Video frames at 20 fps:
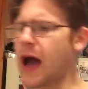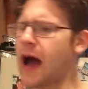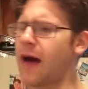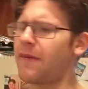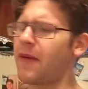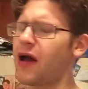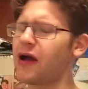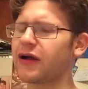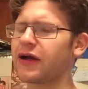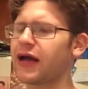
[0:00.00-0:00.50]
I'm
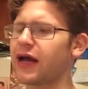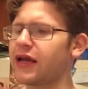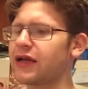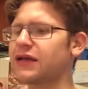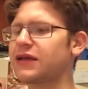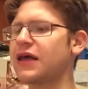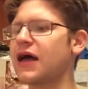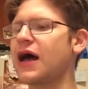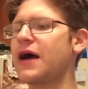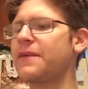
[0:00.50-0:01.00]
not
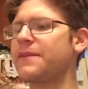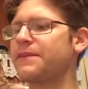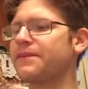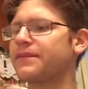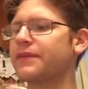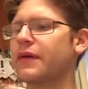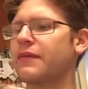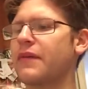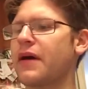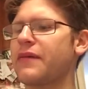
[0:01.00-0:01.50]
getting that.
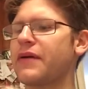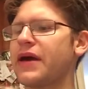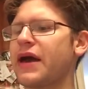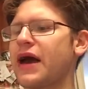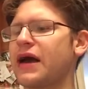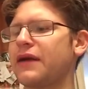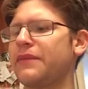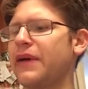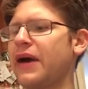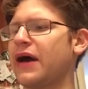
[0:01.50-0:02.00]
Maybe he
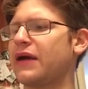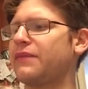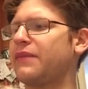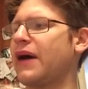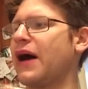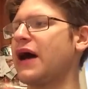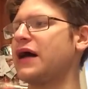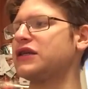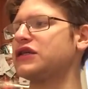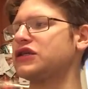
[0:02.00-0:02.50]
had a bad
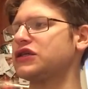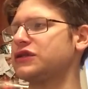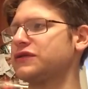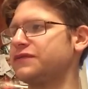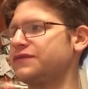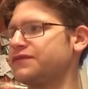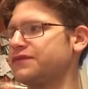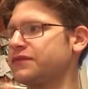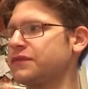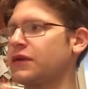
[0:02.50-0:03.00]
batch.
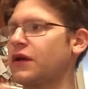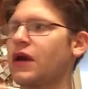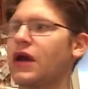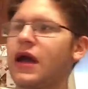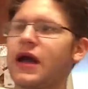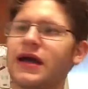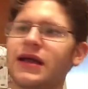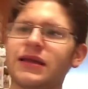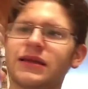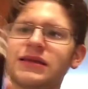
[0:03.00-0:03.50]

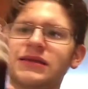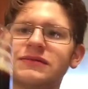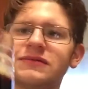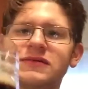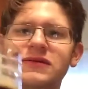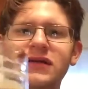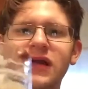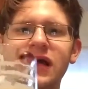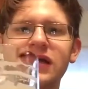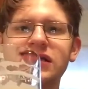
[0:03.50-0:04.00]
It
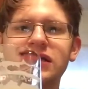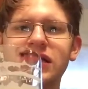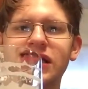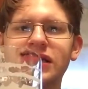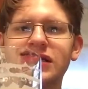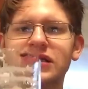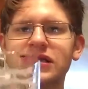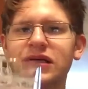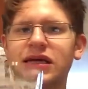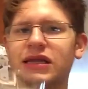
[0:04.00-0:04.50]
leaves a nice
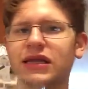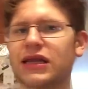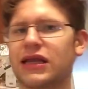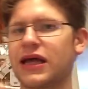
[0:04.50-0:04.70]
lacing on the